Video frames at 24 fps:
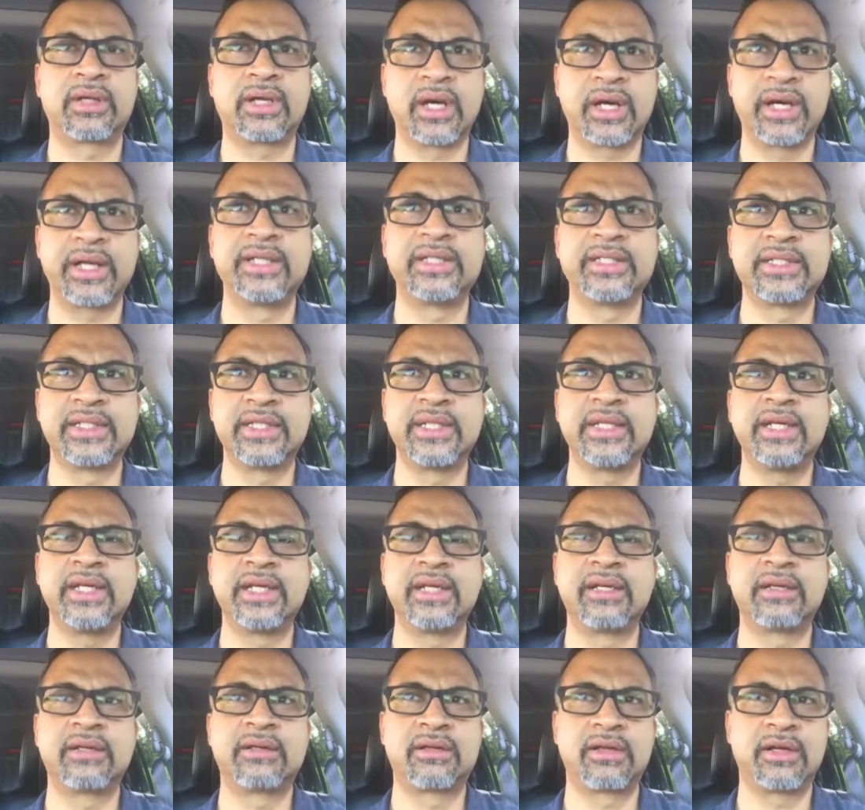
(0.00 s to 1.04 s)
currency
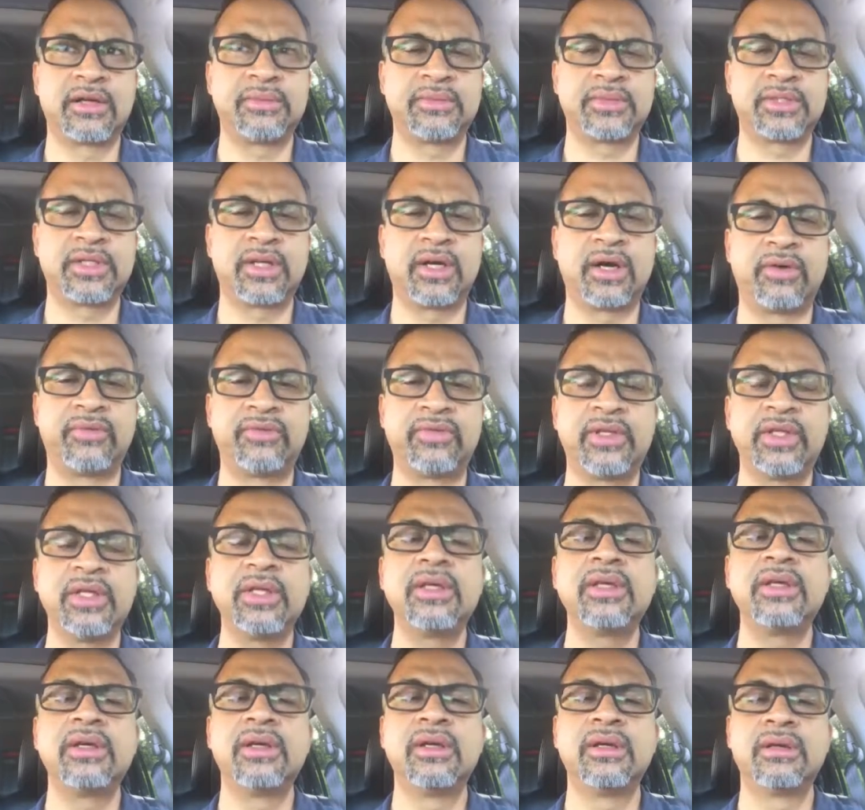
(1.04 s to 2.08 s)
in terms of
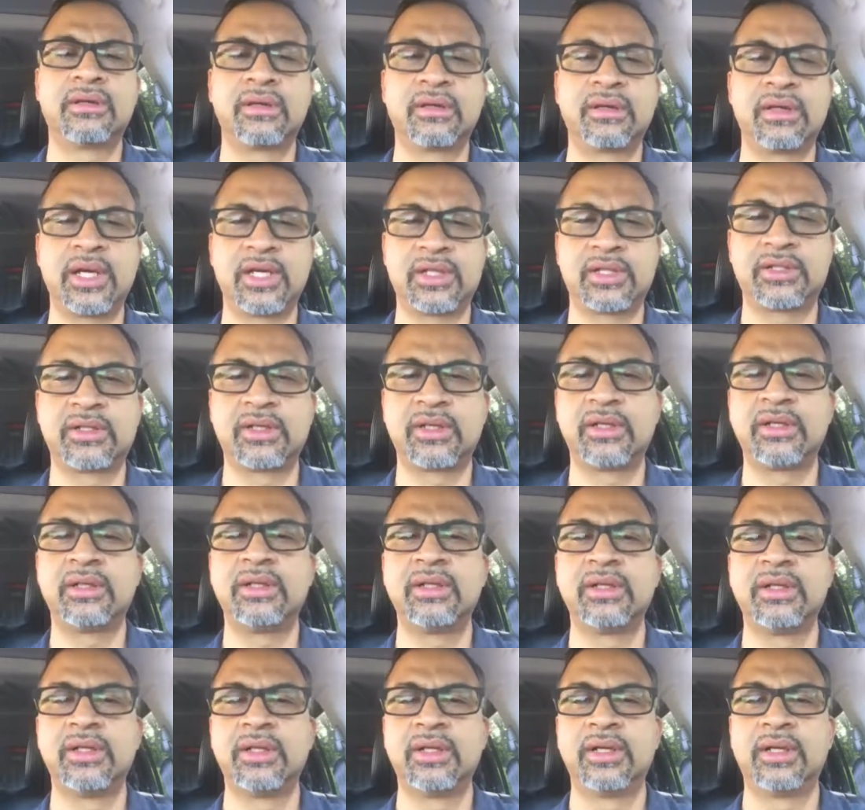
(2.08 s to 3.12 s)
the
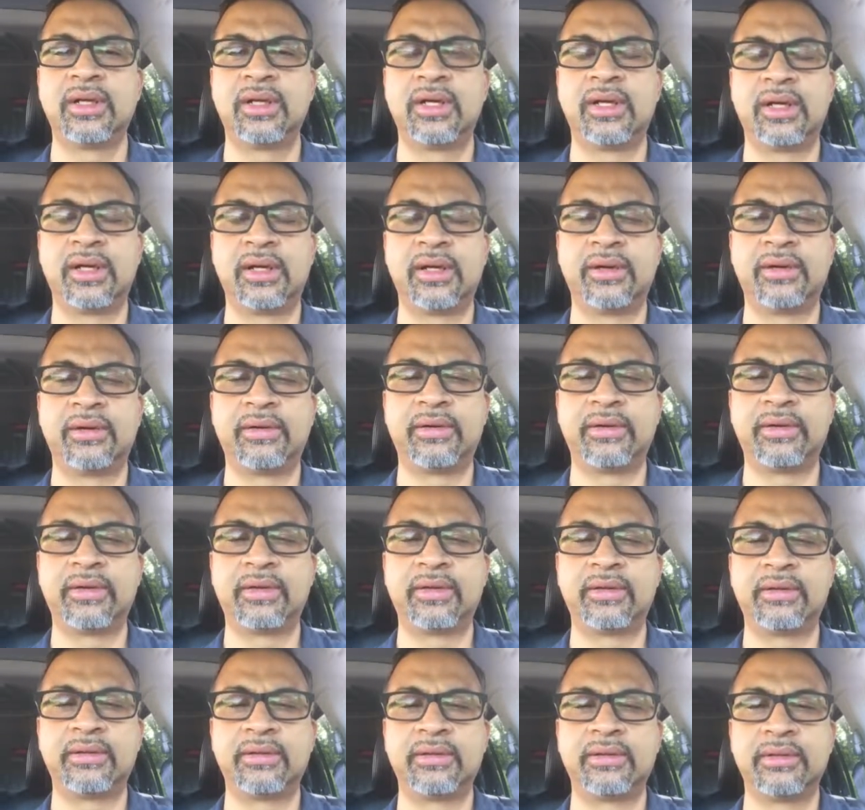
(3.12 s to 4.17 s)
international
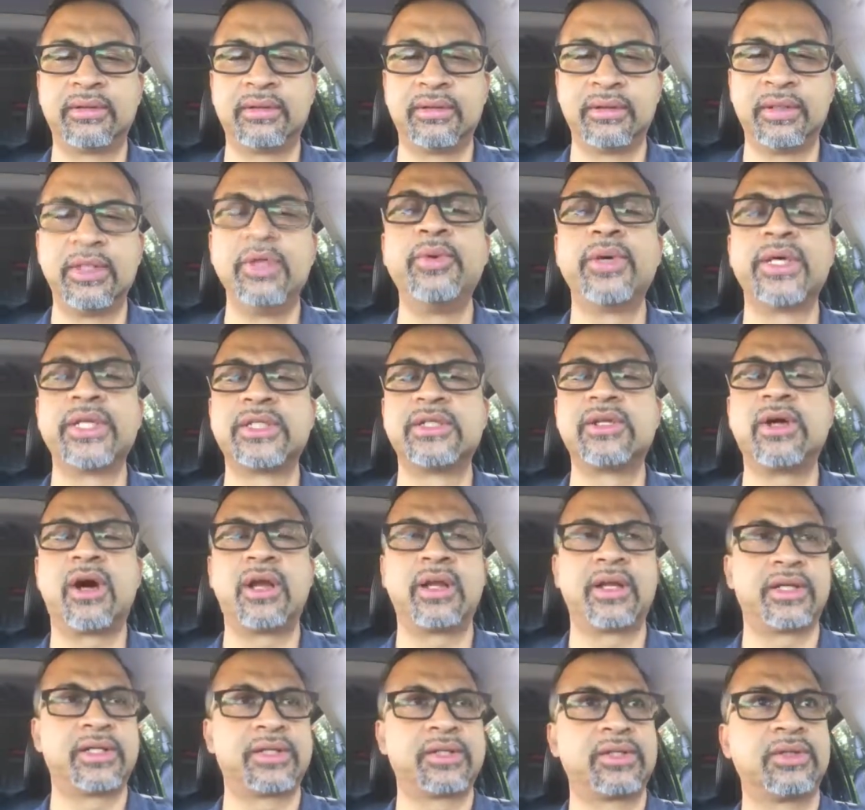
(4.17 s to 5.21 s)
US dollar.